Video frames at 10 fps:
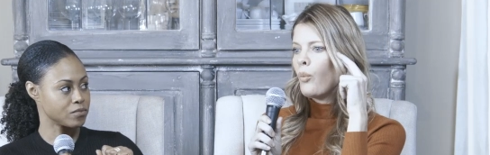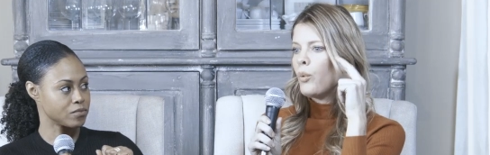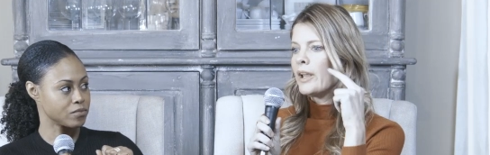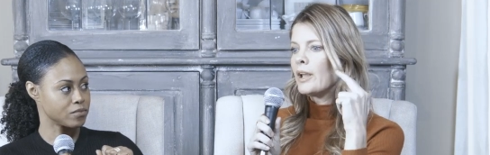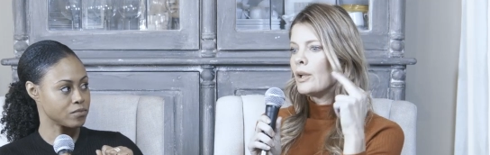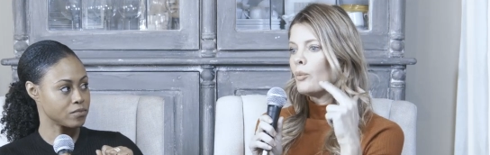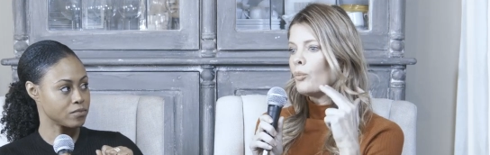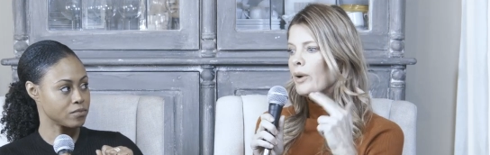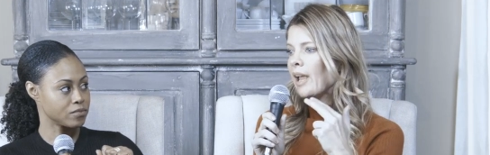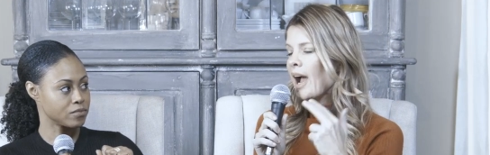Speaker 1: we
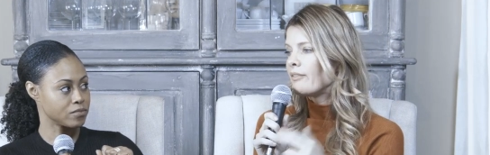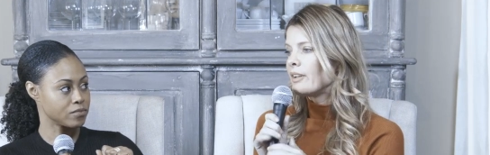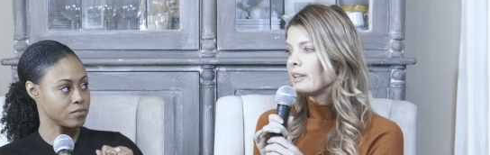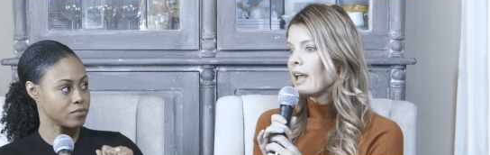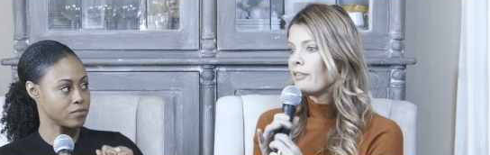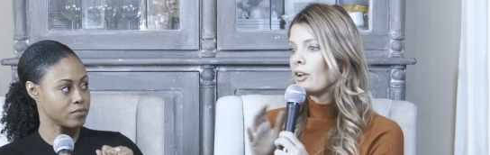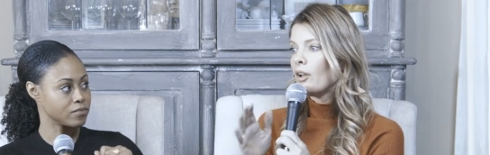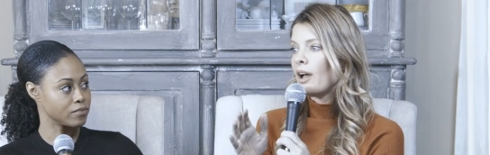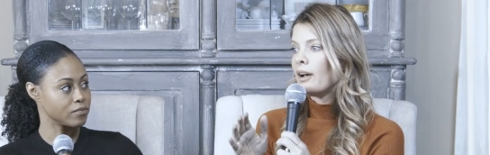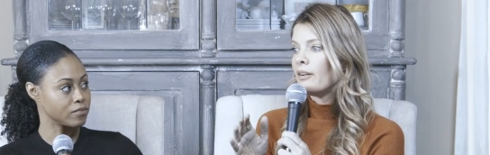we have a level
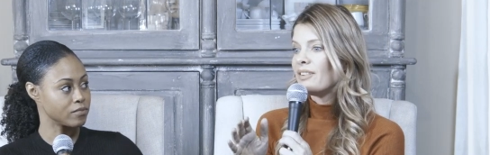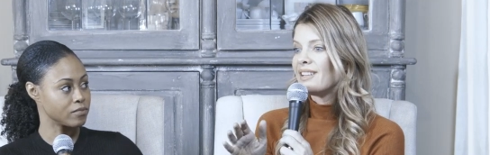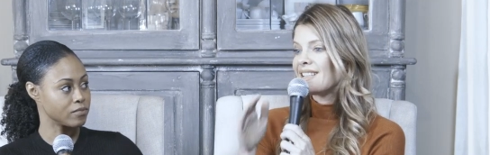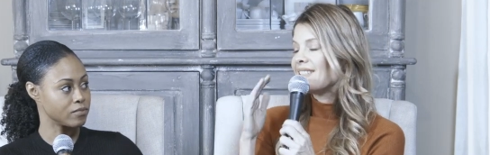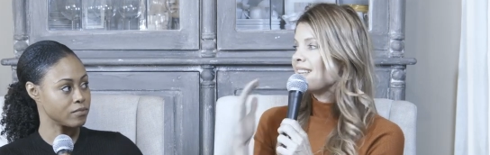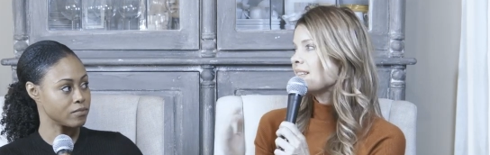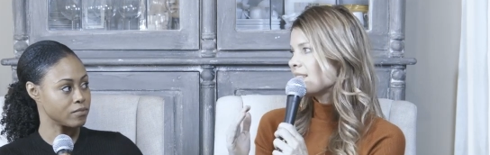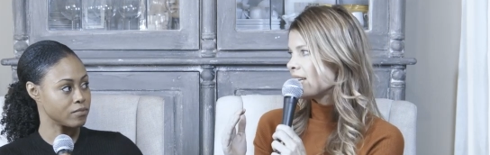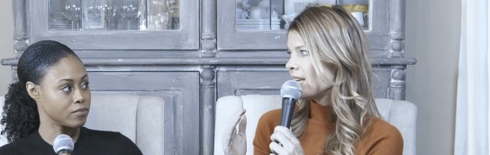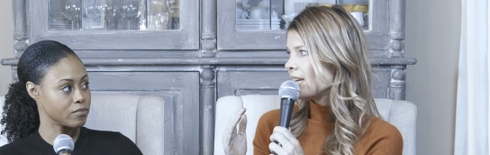of
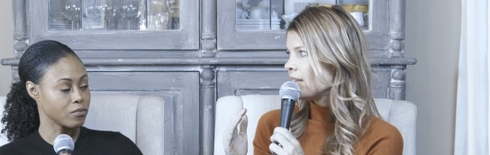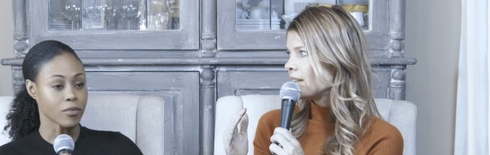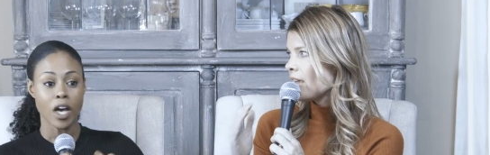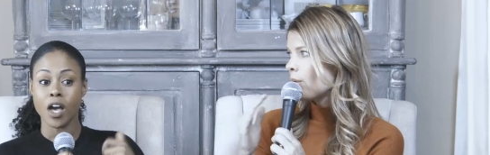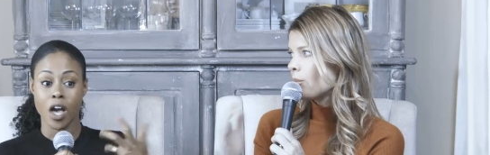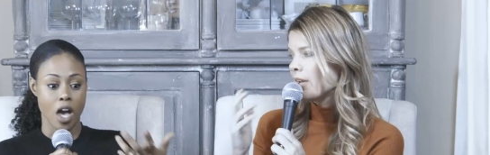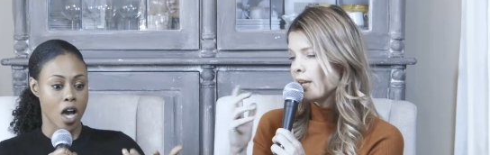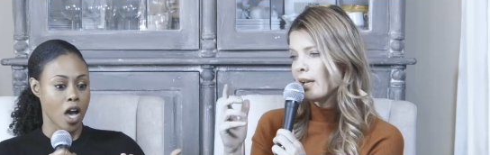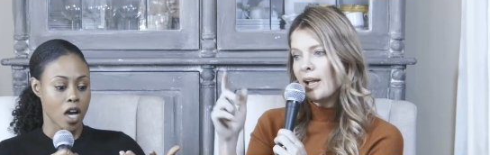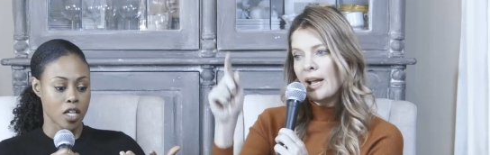necessity that
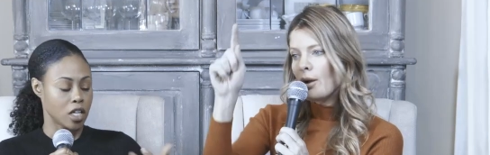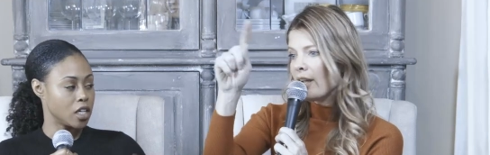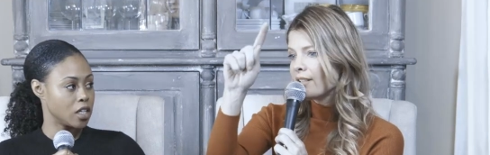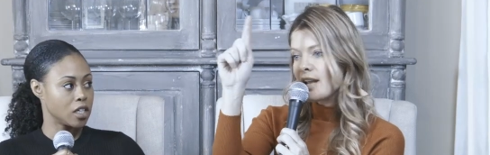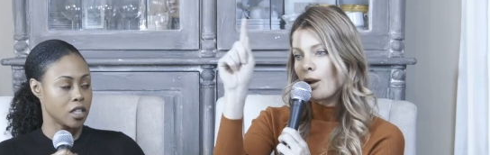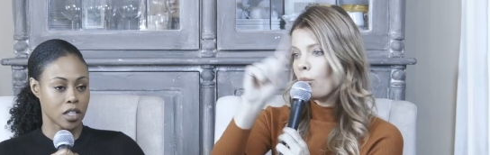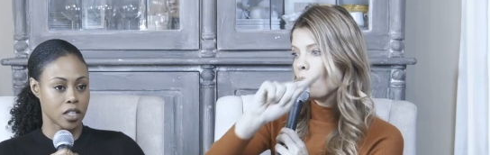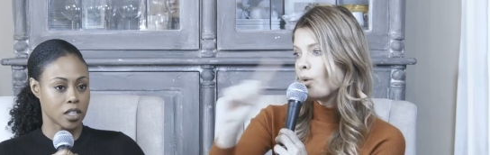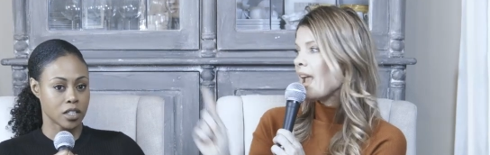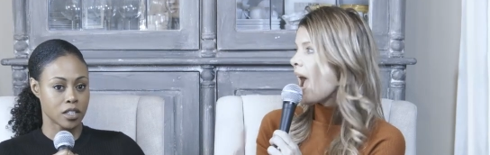we it's like
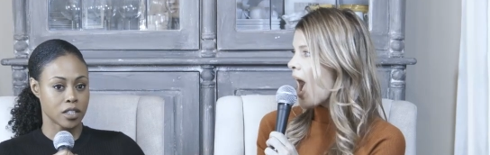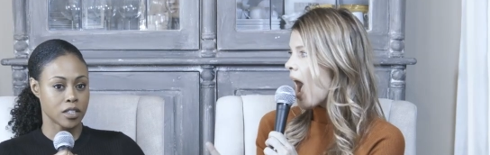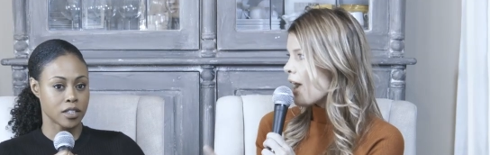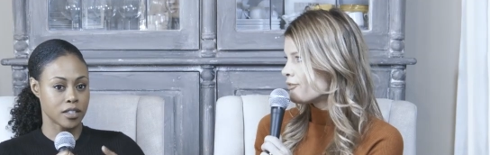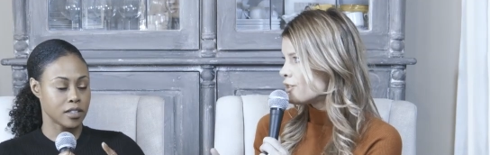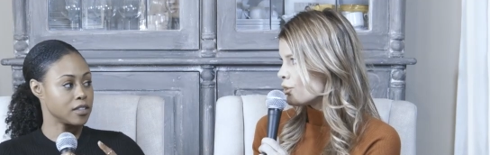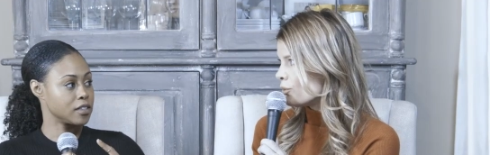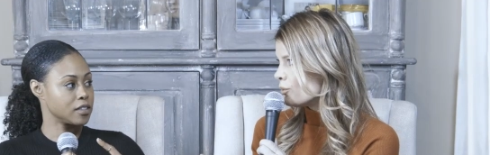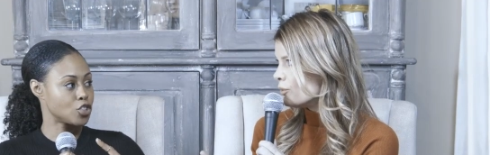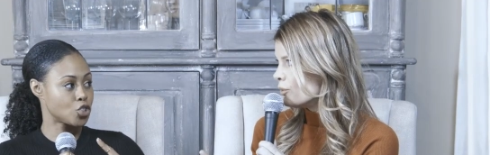we have to.
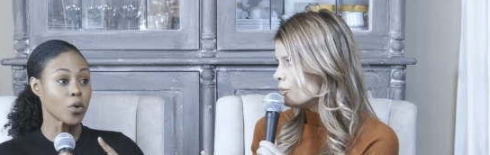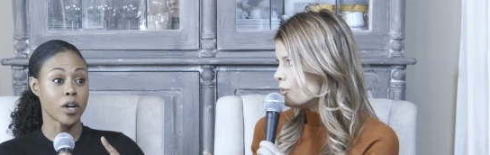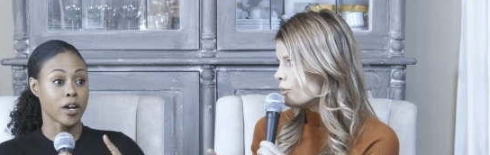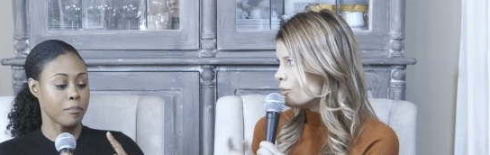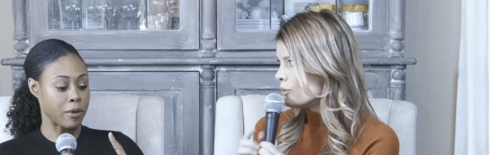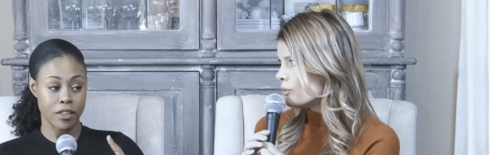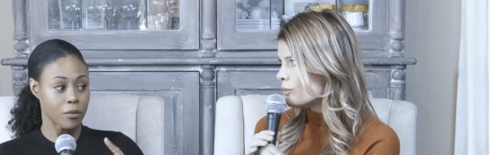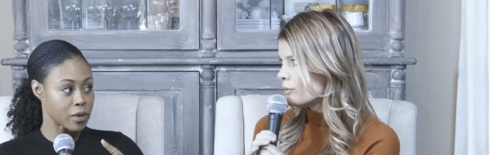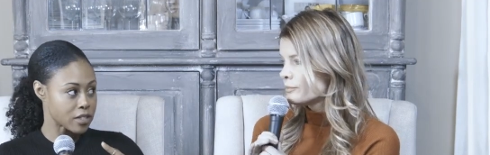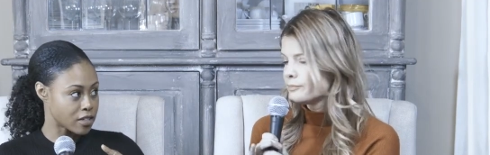
Speaker 2: Sure, but there
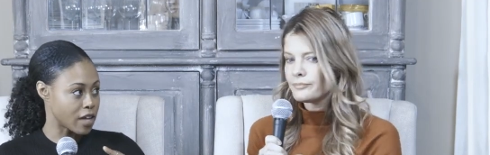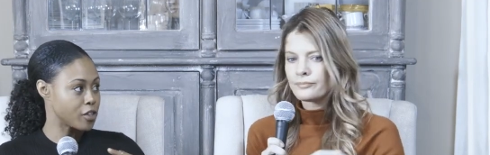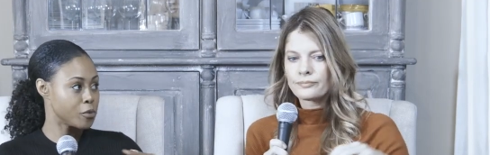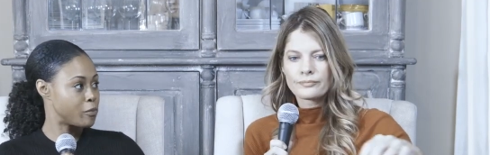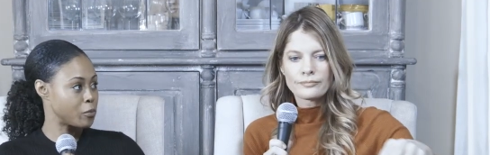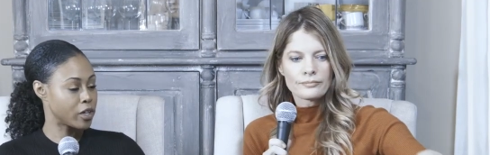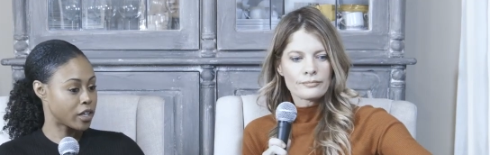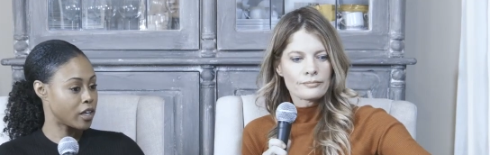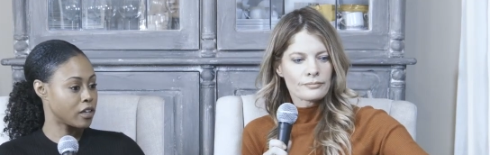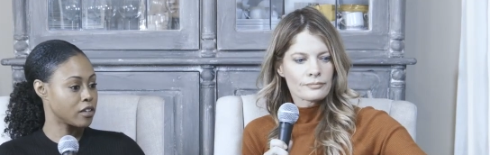was a time you've been
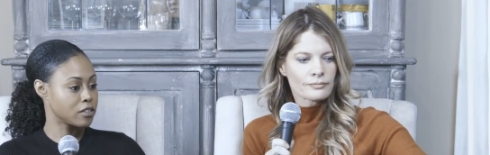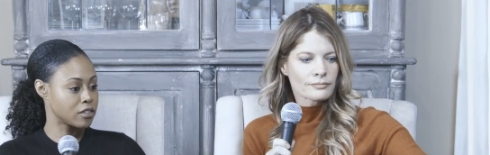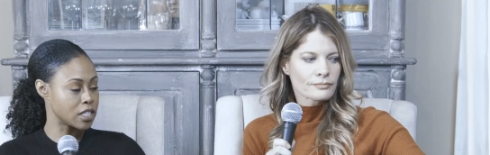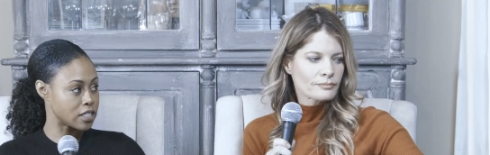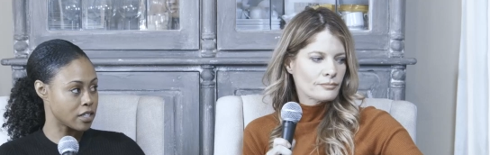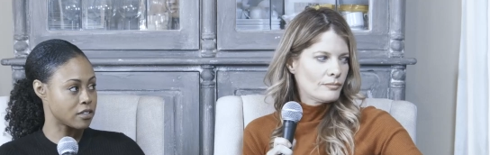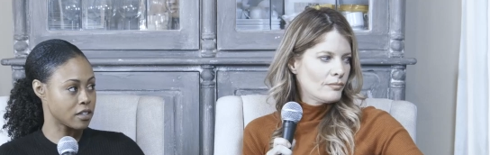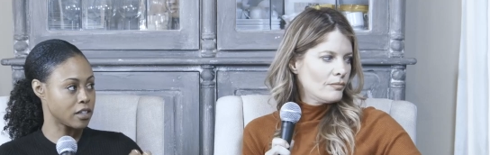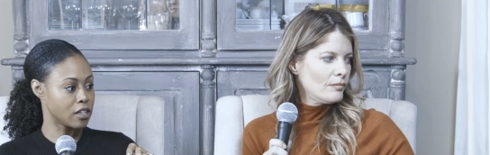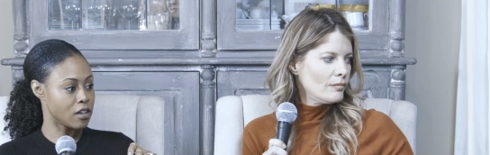working
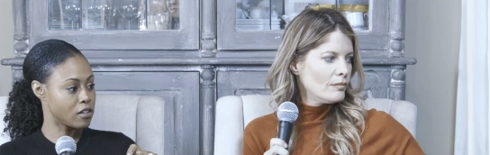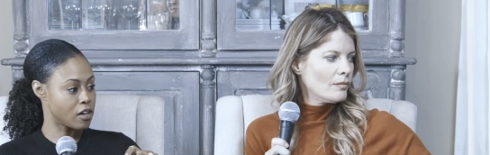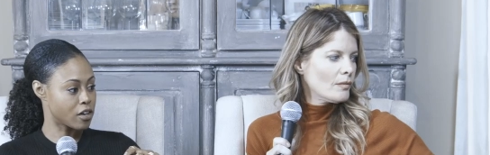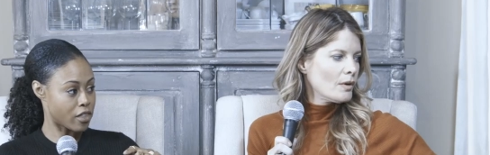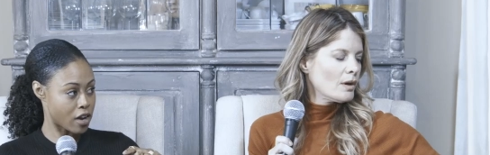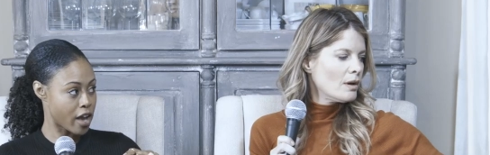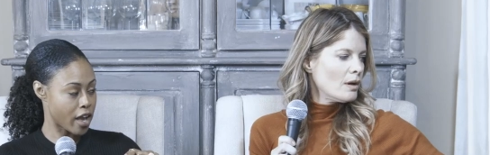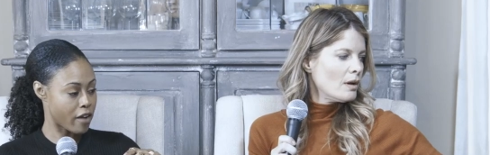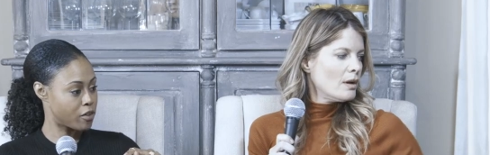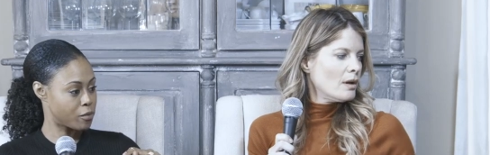consistently a lot longer than I
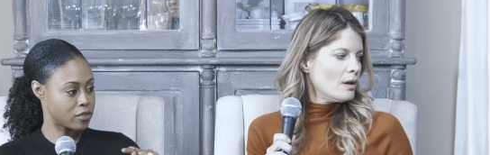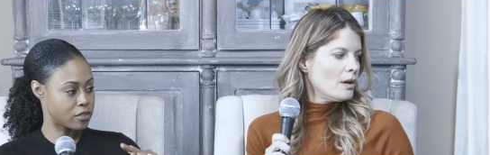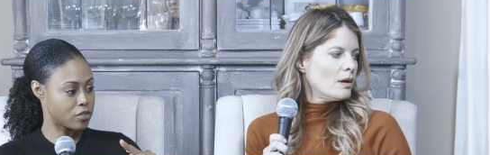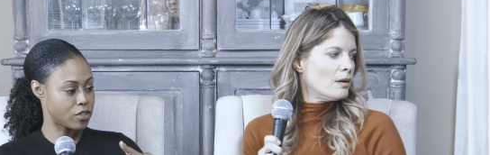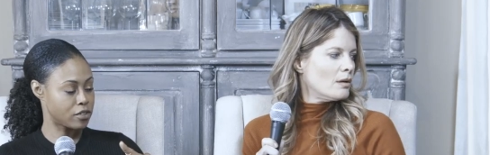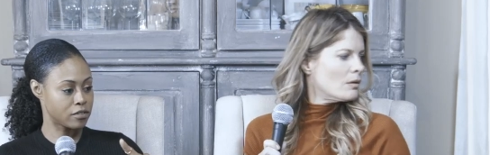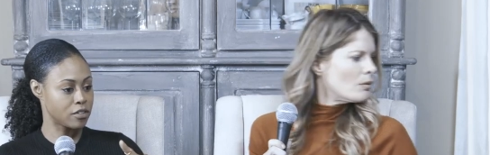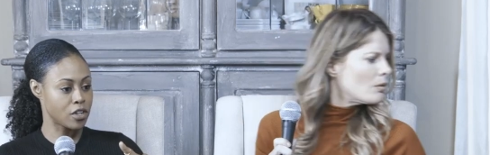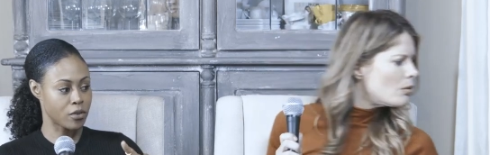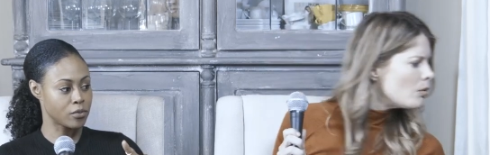have. There was a certain,
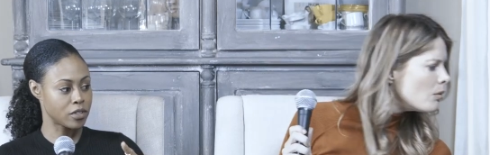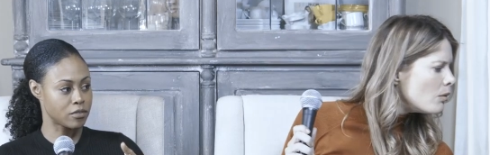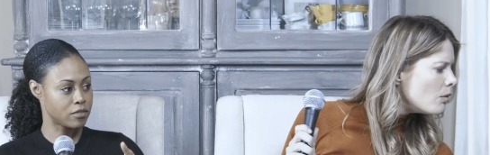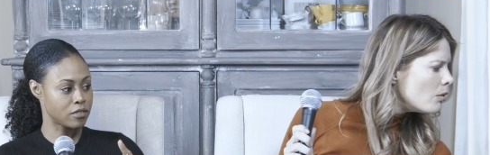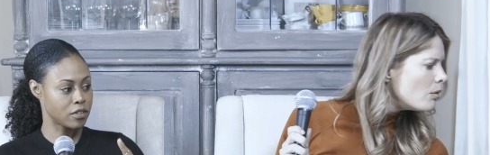you know, this